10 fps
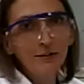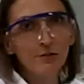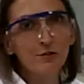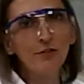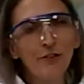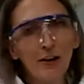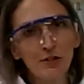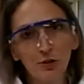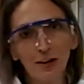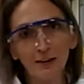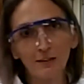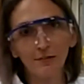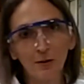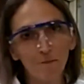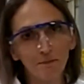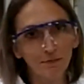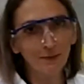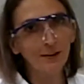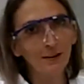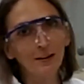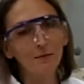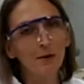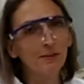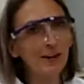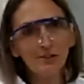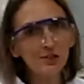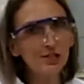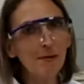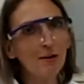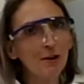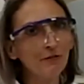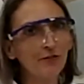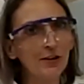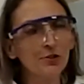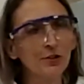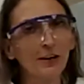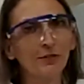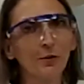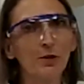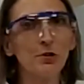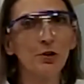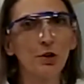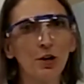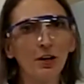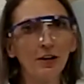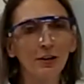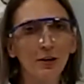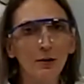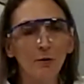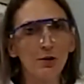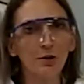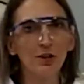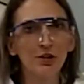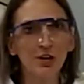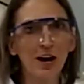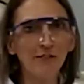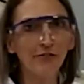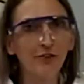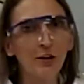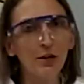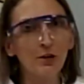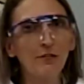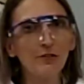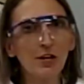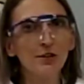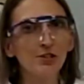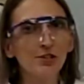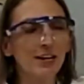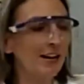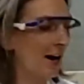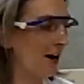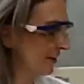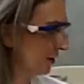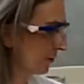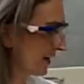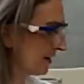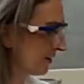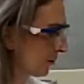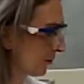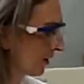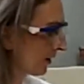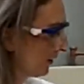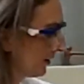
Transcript: to do fun tricks. It's not just about fun tricks. So when you cook, when you're a chef, you have to understand how the ingredients work.